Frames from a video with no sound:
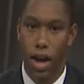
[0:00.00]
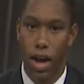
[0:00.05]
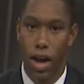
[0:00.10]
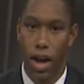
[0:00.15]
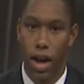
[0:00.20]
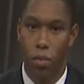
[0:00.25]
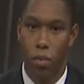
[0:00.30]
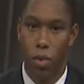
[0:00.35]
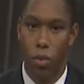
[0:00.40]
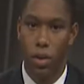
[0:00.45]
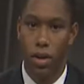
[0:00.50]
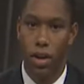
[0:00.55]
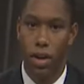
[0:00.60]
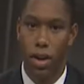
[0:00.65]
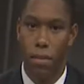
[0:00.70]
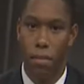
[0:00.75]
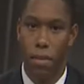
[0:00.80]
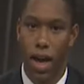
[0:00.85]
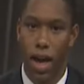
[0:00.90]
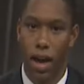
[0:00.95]
And when we
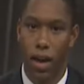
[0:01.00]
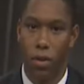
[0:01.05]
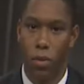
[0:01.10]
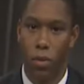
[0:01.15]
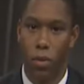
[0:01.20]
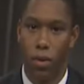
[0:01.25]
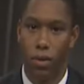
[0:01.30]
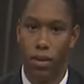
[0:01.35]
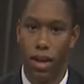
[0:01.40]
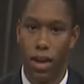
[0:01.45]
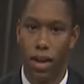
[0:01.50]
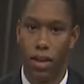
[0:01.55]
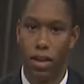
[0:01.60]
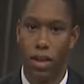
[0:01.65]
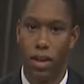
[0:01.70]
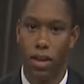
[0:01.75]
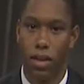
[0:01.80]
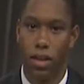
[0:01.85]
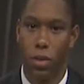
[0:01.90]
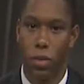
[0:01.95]
come back, we'll take a
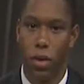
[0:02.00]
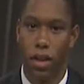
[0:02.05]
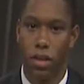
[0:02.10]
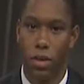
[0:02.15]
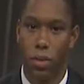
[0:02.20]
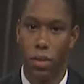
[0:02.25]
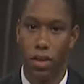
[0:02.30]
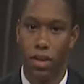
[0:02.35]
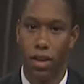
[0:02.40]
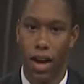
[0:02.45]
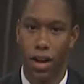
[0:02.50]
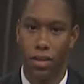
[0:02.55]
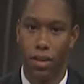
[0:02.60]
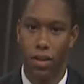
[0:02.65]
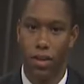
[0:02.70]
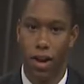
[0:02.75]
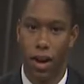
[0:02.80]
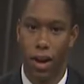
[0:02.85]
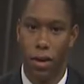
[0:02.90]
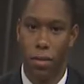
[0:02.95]
look at the weather with Dr.
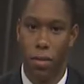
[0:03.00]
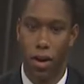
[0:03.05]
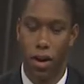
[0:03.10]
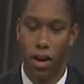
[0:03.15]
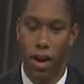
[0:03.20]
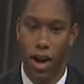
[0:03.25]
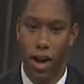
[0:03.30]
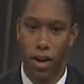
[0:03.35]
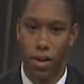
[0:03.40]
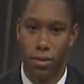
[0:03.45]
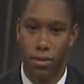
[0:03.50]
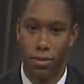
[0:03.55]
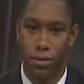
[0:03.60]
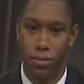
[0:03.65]
Darren Parnell.